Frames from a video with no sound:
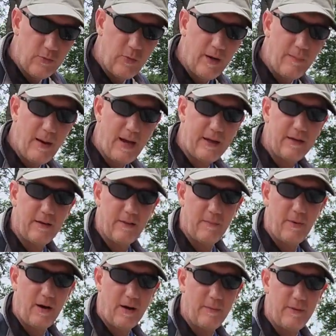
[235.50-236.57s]
its way back into the
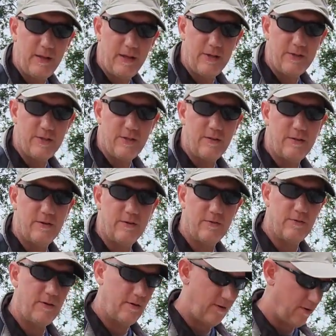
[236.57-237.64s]
bottom of the engine. There
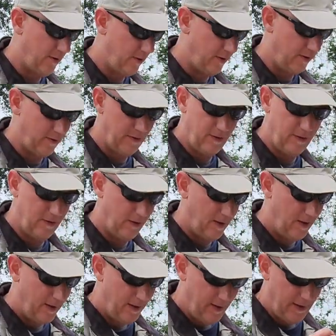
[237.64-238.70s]
are little
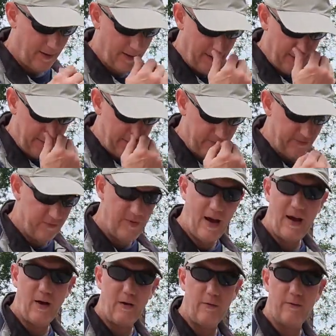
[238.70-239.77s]

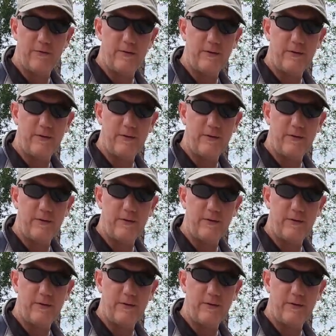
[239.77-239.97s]
valves